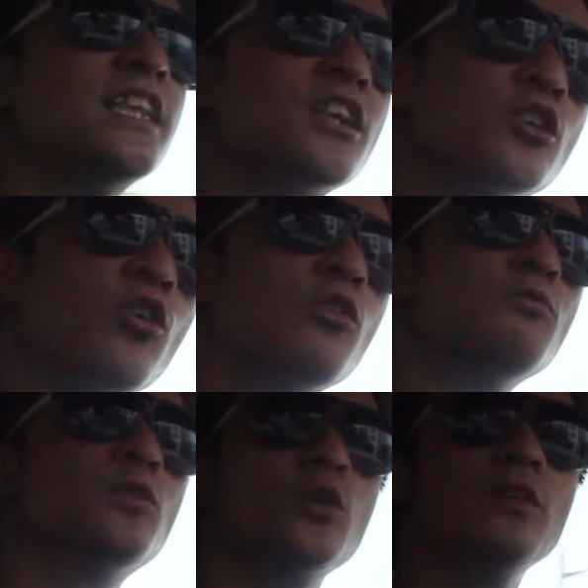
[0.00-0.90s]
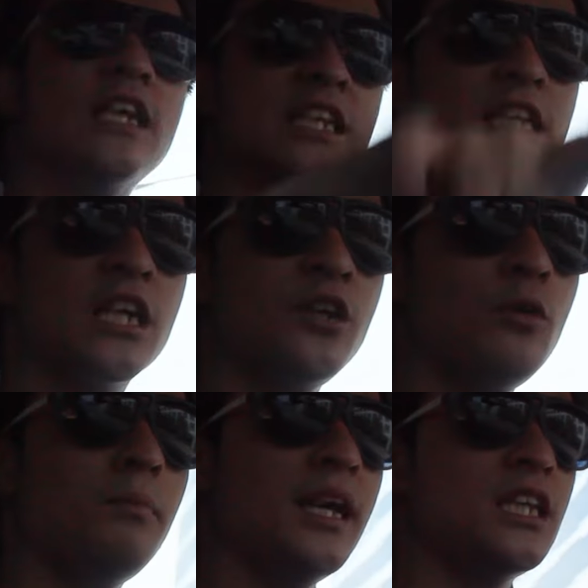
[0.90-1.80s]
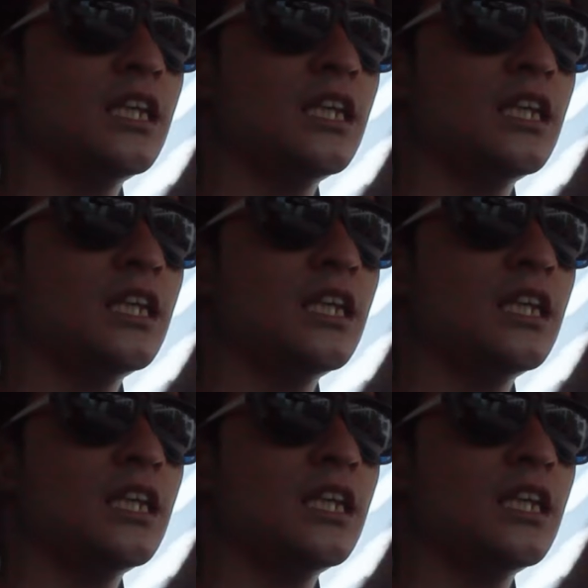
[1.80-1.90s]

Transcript: their showroom soon. That's their new base,